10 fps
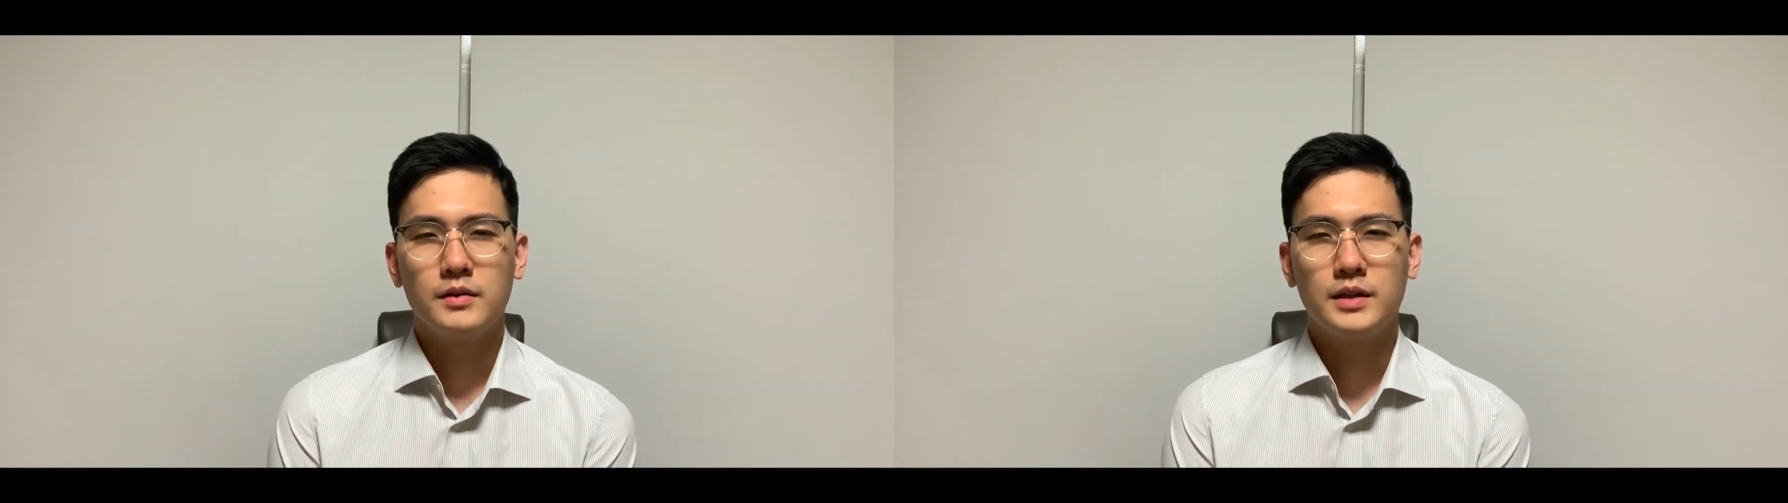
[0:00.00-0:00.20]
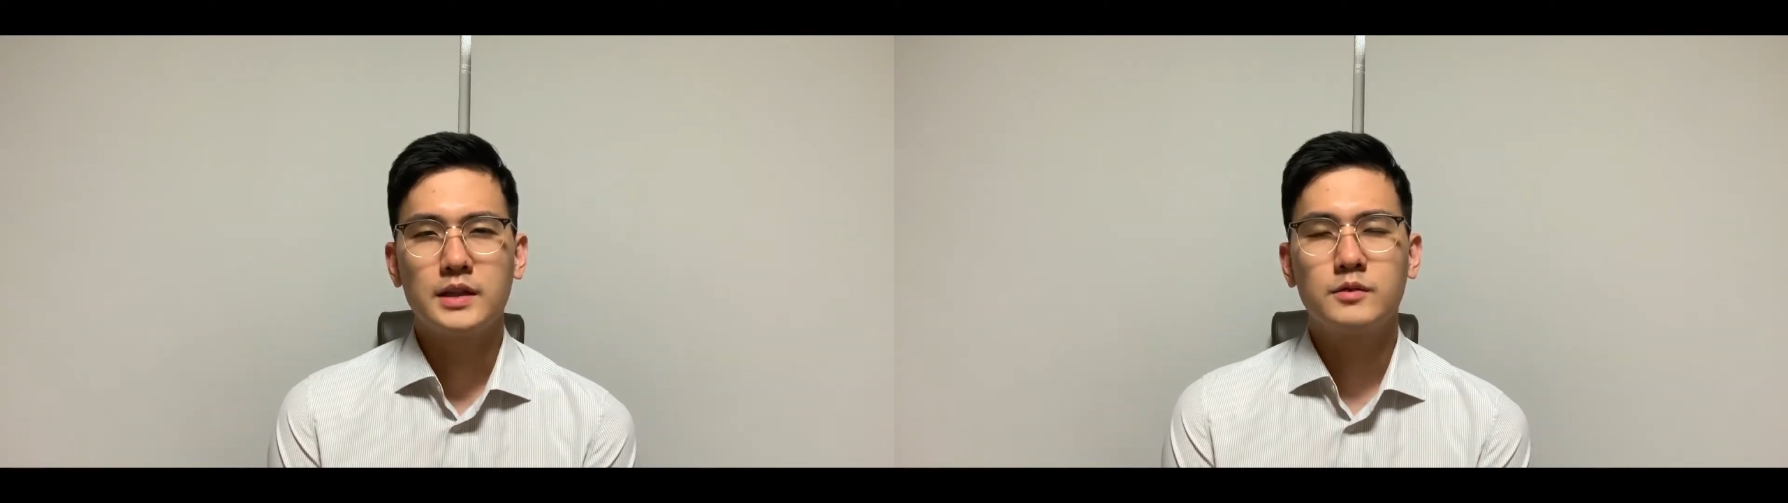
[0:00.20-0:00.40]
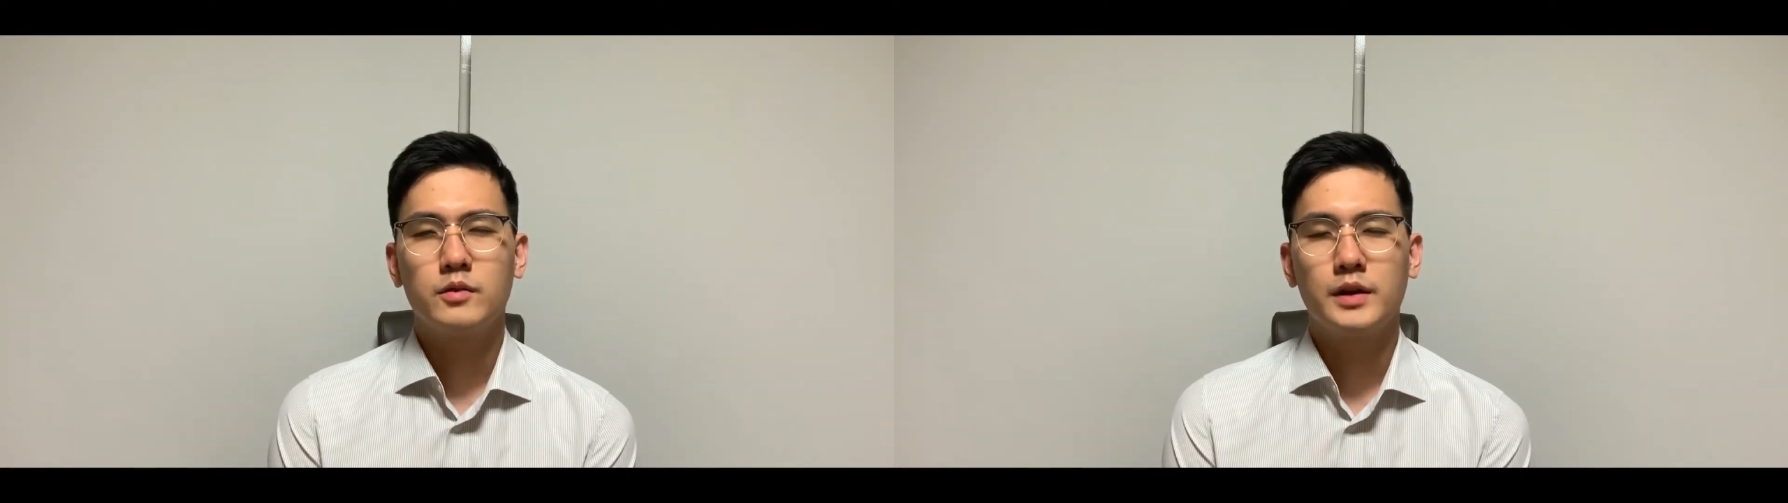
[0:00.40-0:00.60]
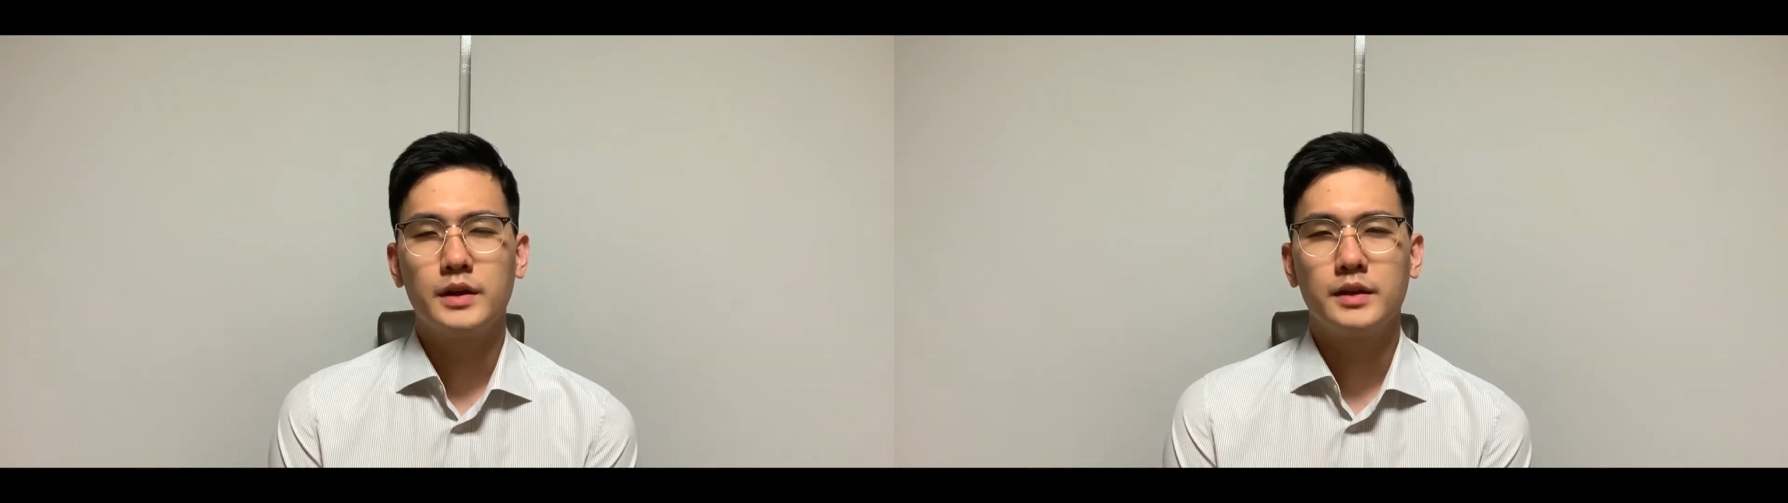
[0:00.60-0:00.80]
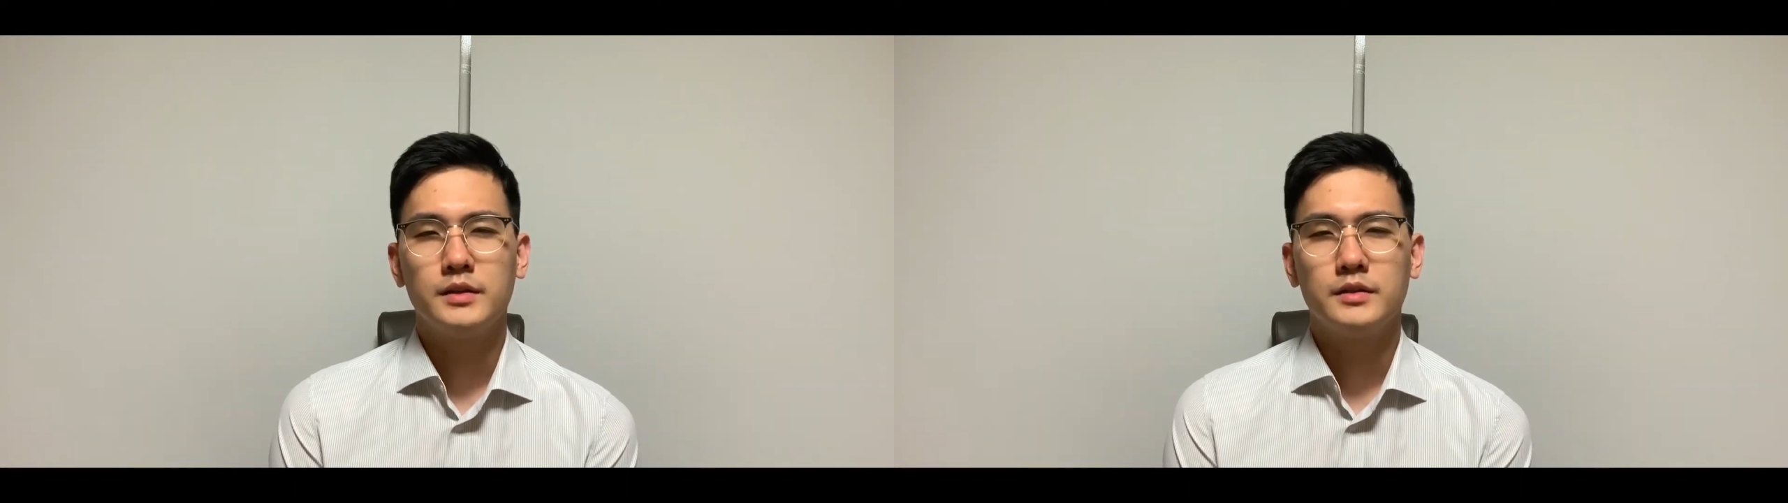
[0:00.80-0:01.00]
That's
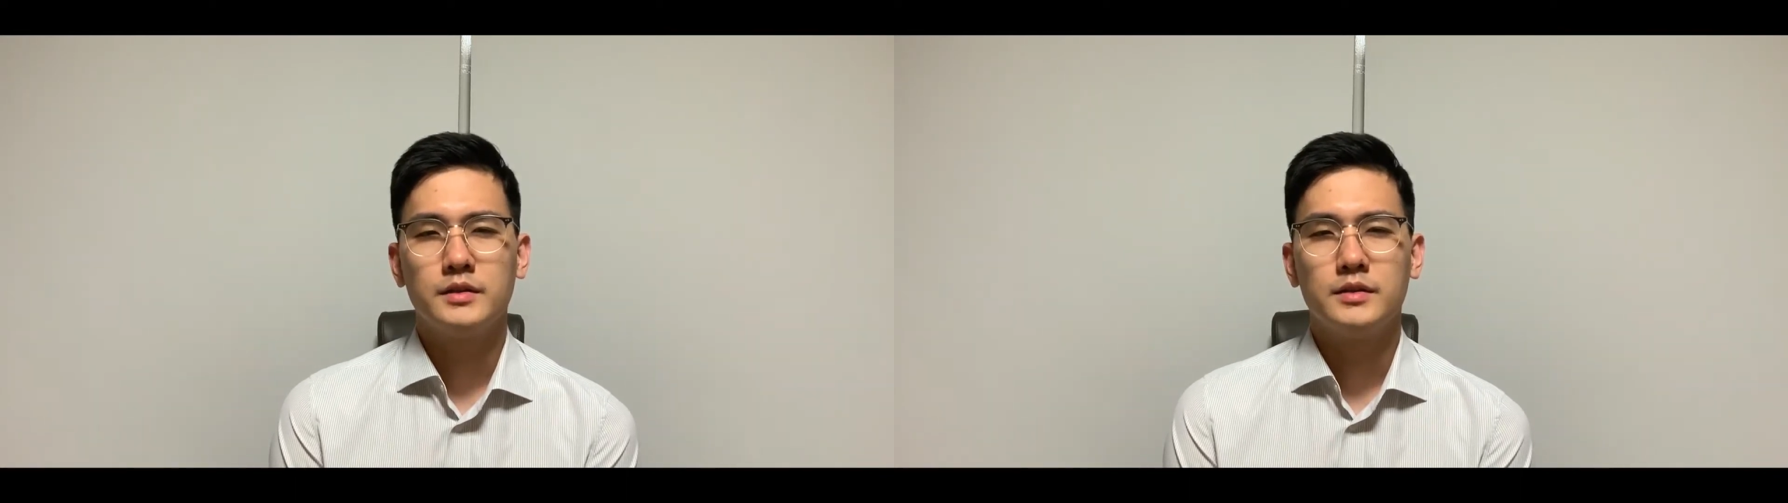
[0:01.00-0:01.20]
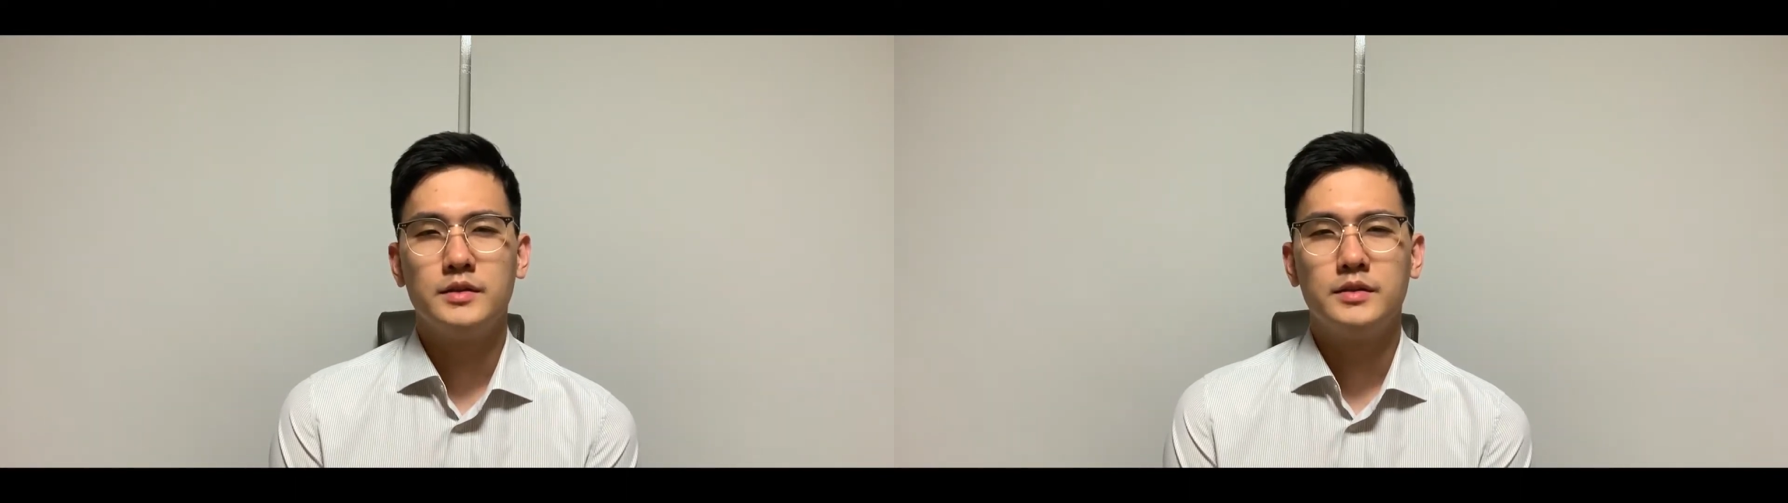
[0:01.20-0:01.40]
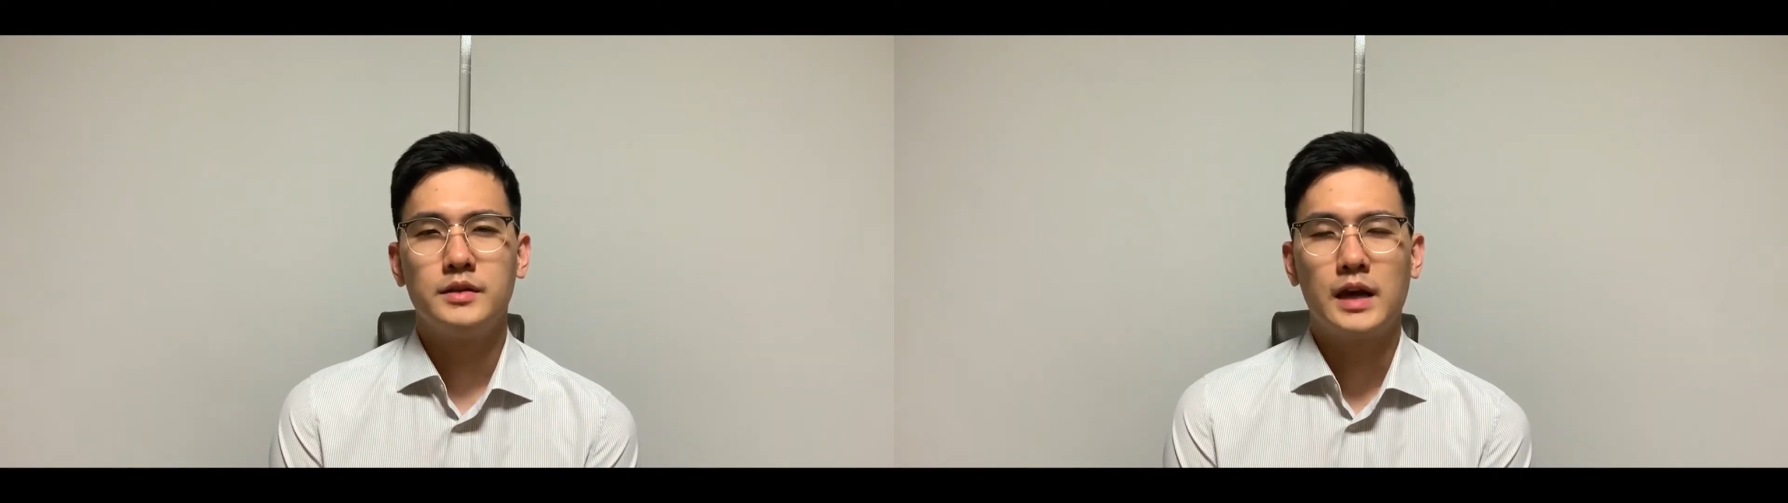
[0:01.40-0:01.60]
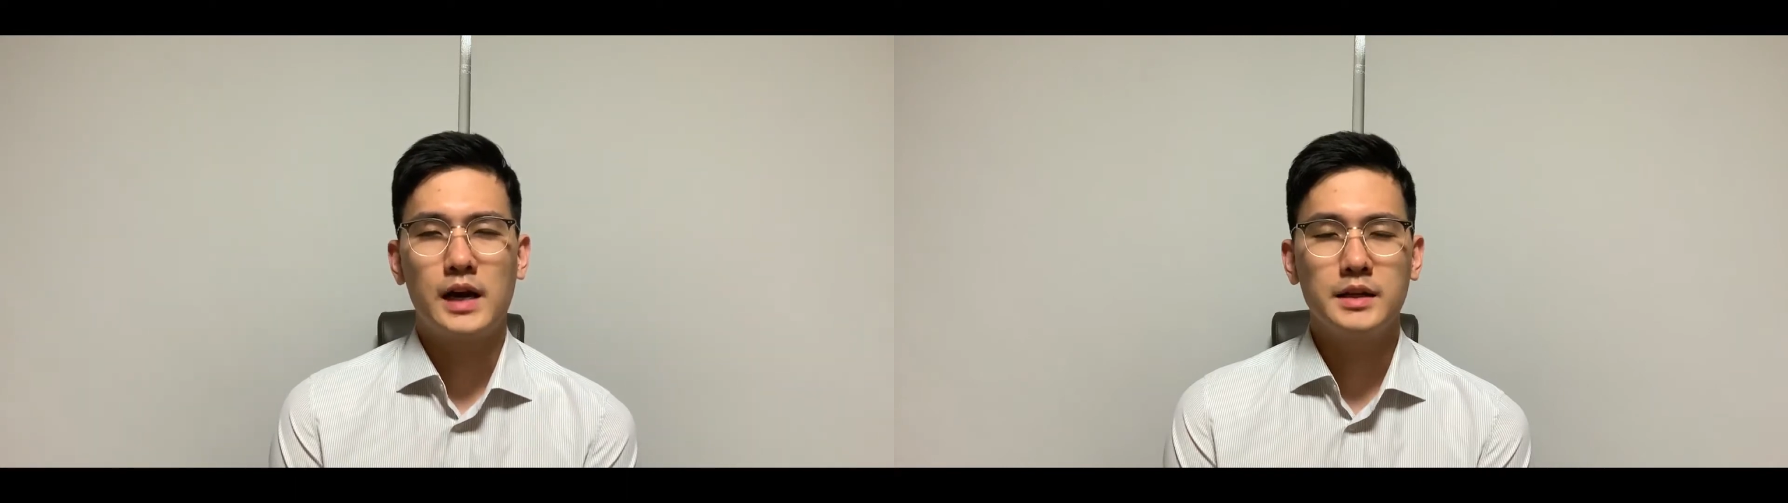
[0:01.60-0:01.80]
why God